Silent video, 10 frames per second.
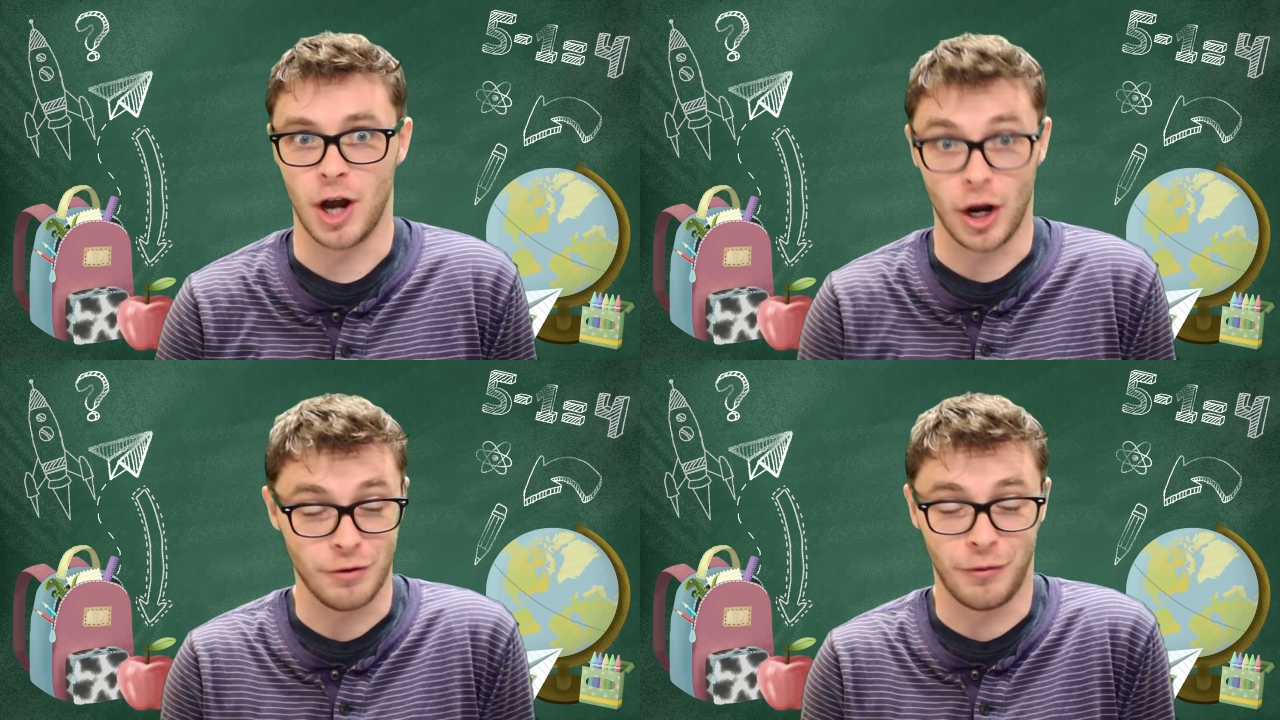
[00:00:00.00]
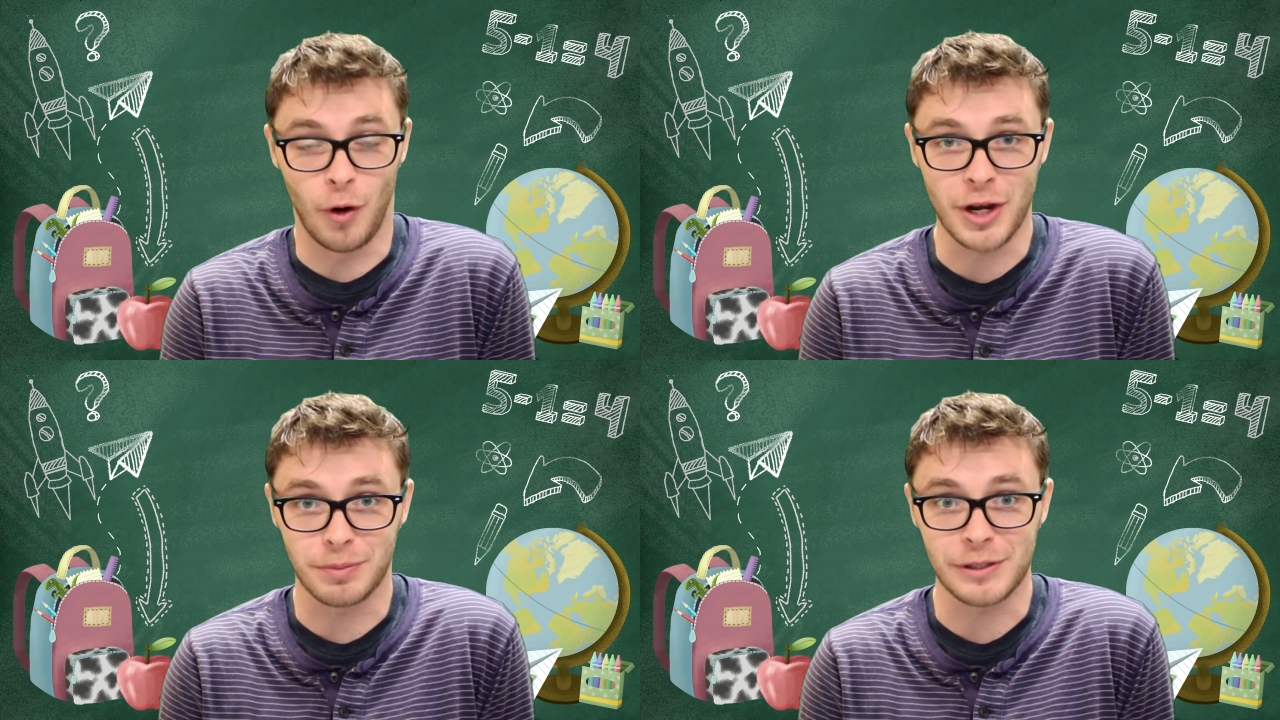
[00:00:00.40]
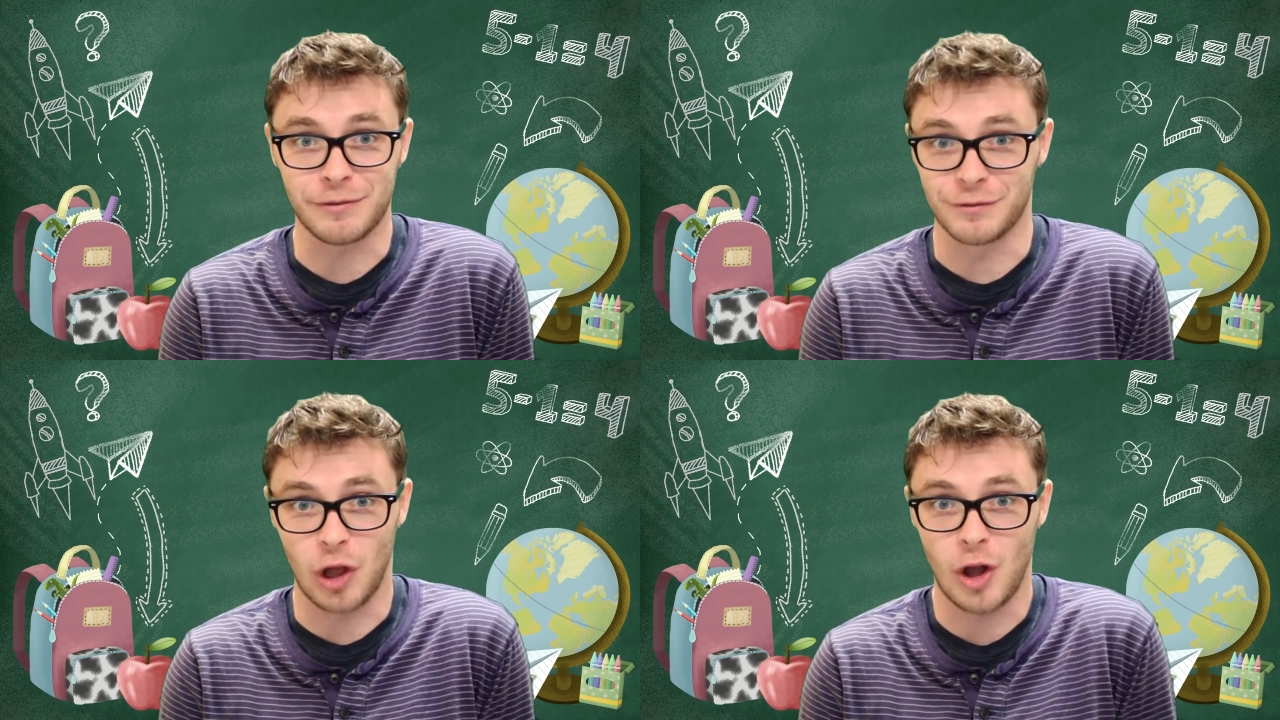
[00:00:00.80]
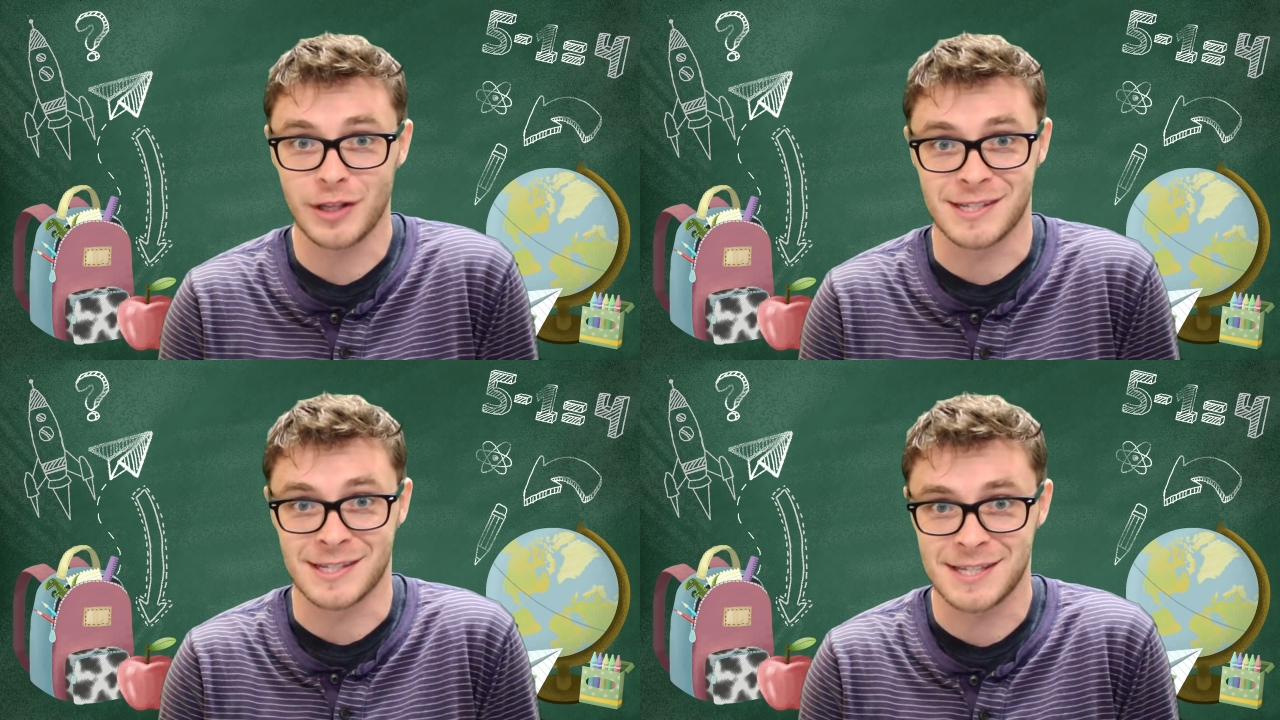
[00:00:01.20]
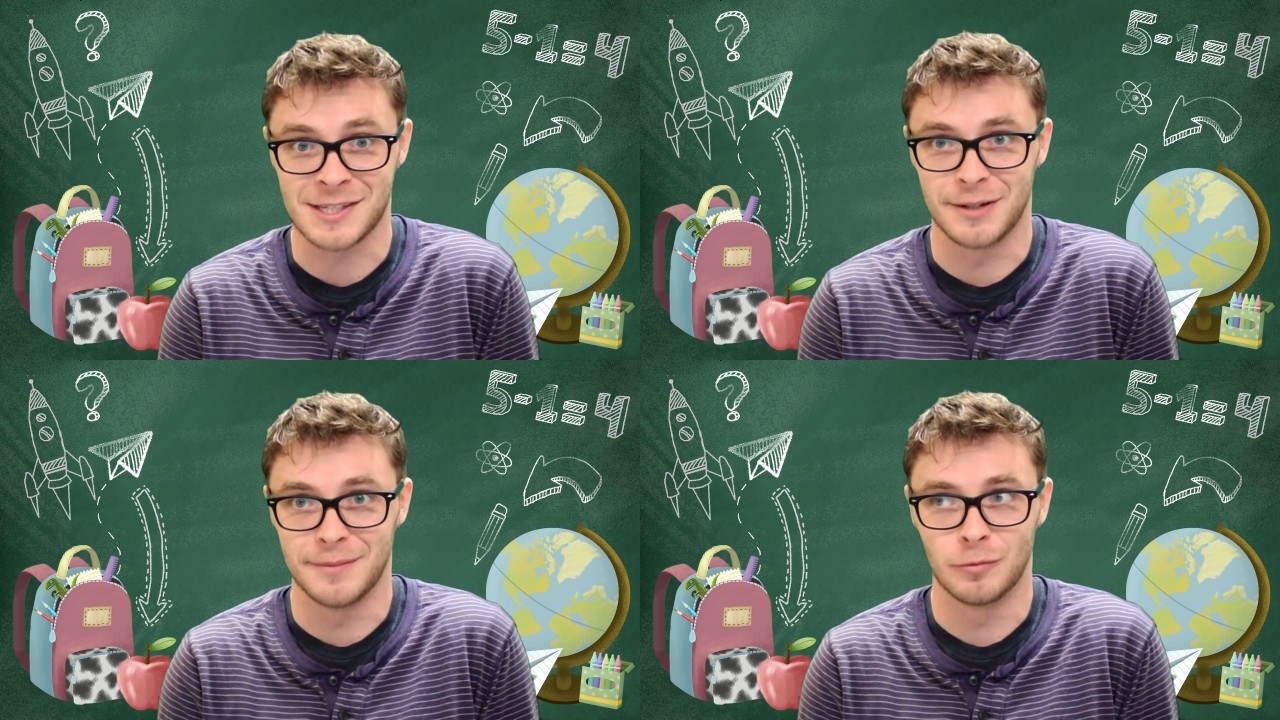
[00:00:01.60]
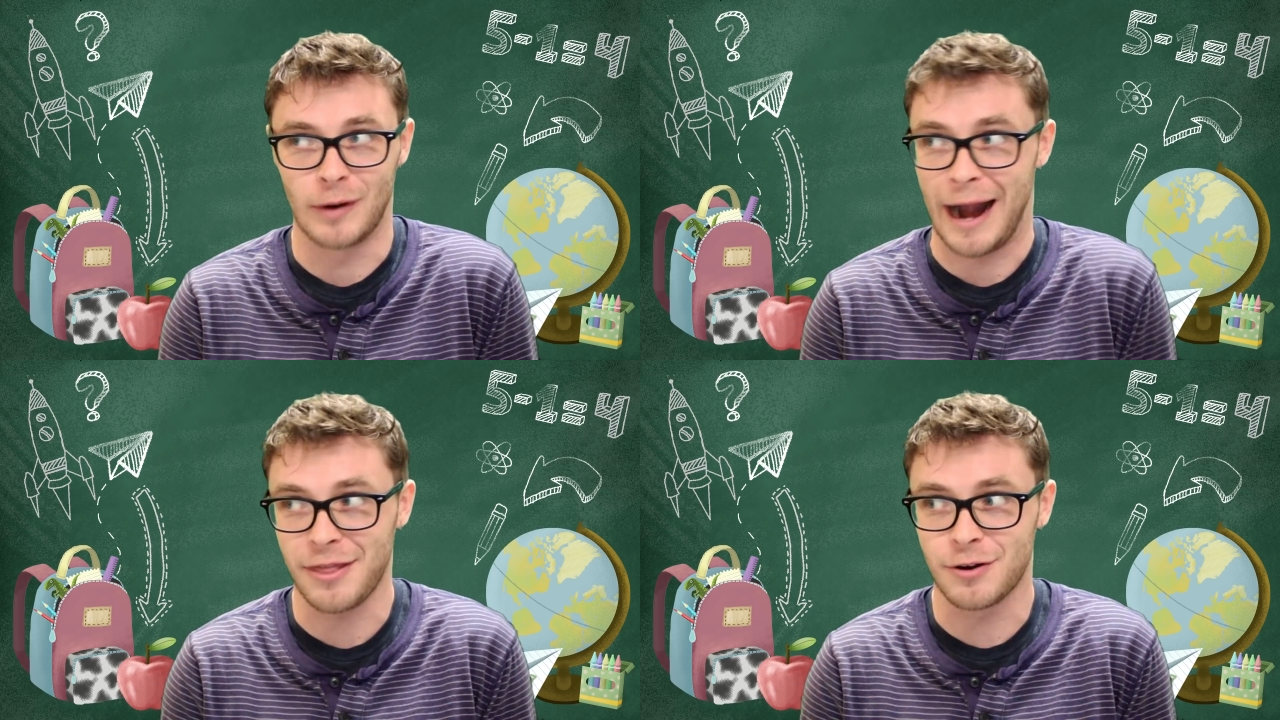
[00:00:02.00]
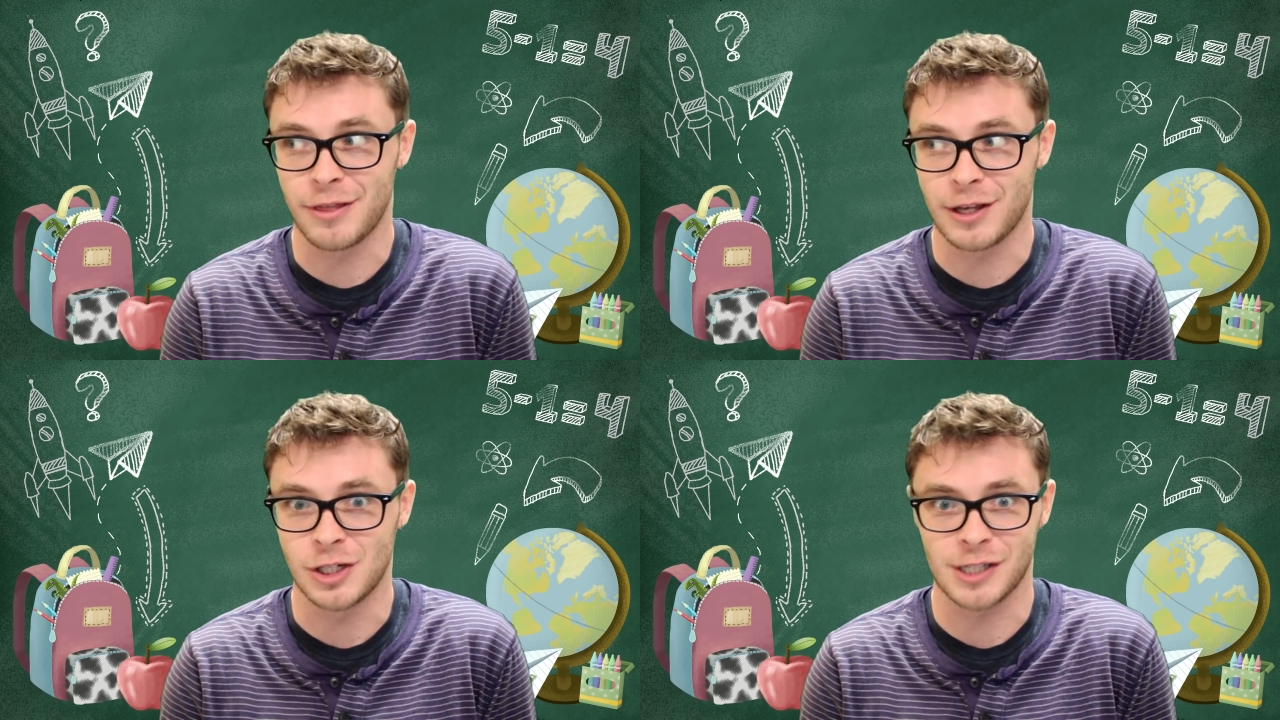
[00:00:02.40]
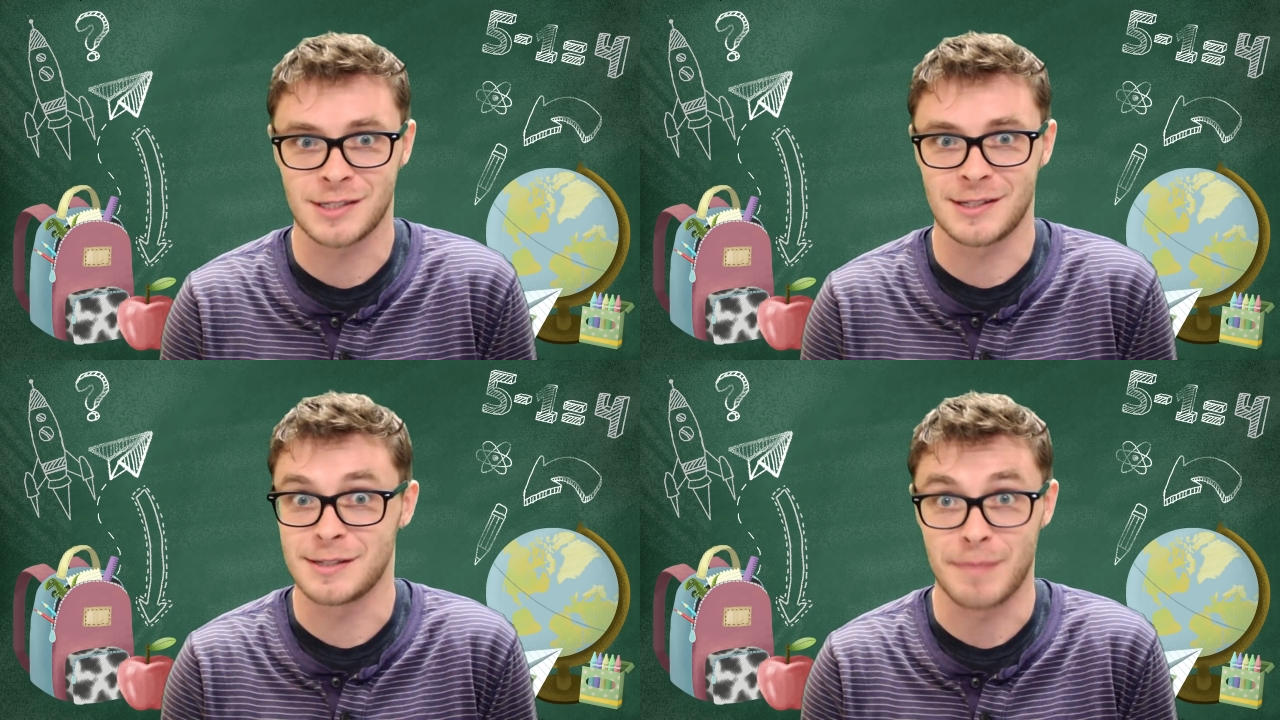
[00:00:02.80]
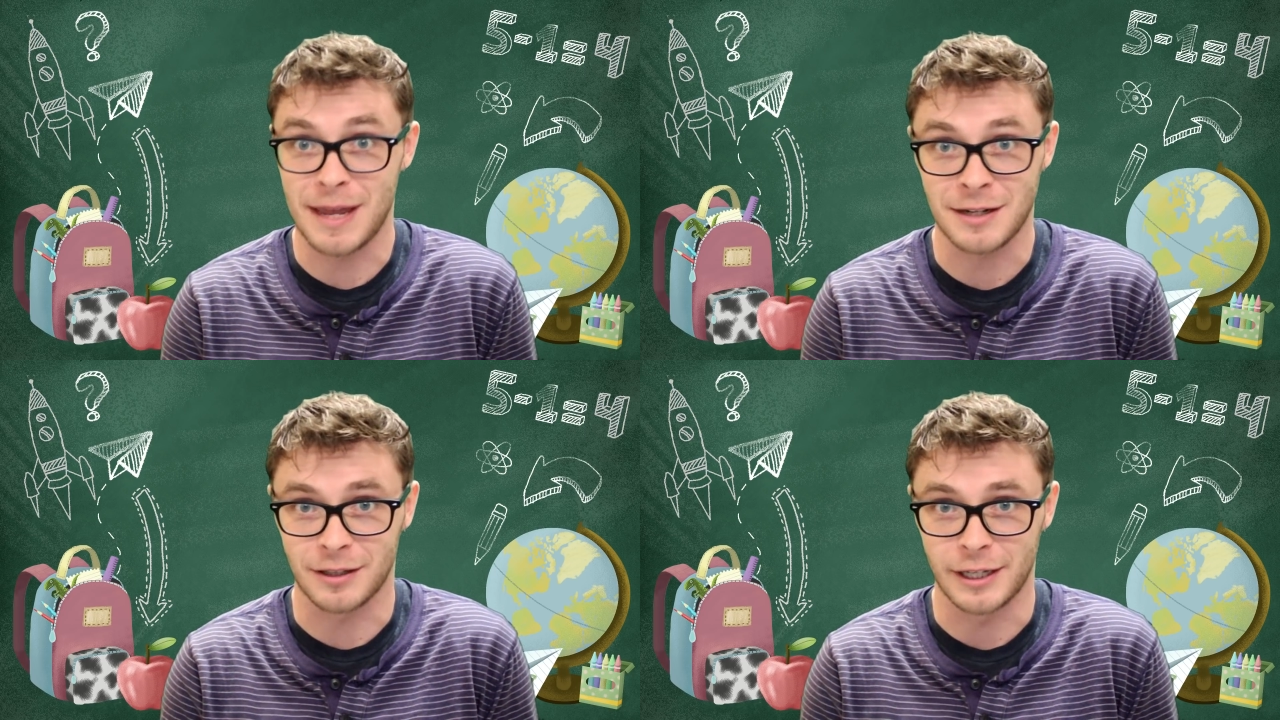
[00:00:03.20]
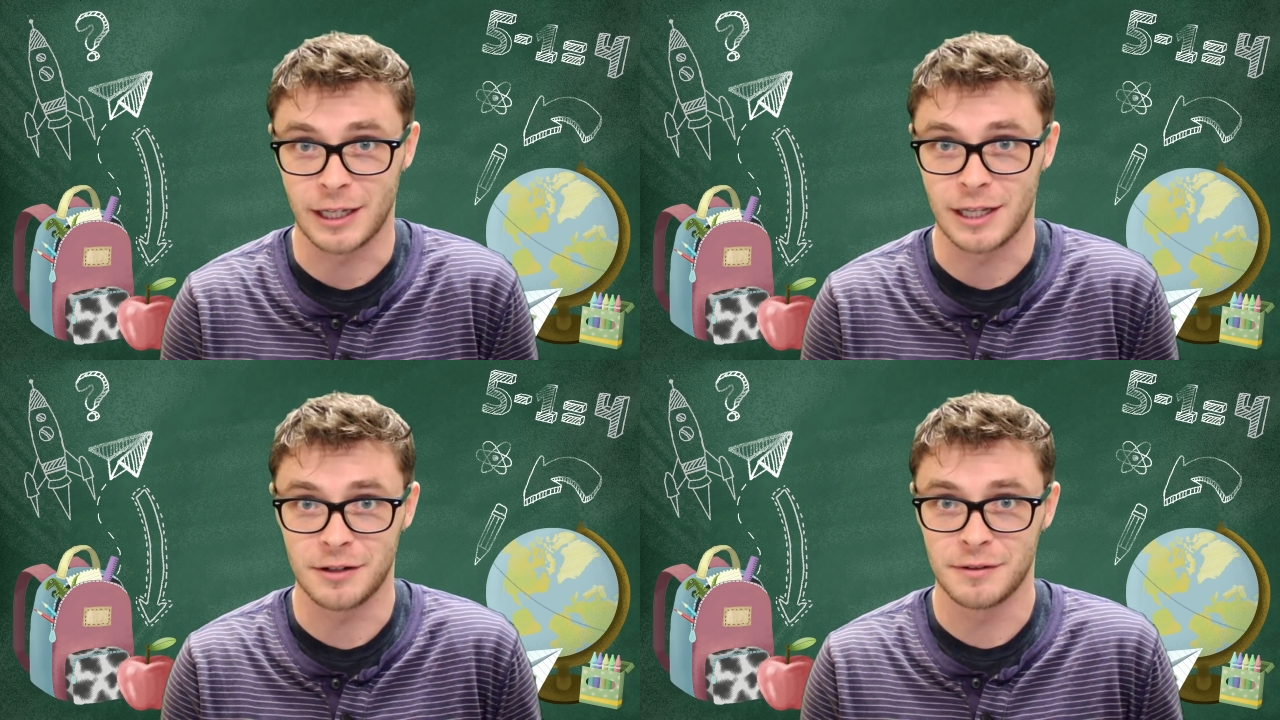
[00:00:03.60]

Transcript: unavoidably flawed system rather than just dismantling it.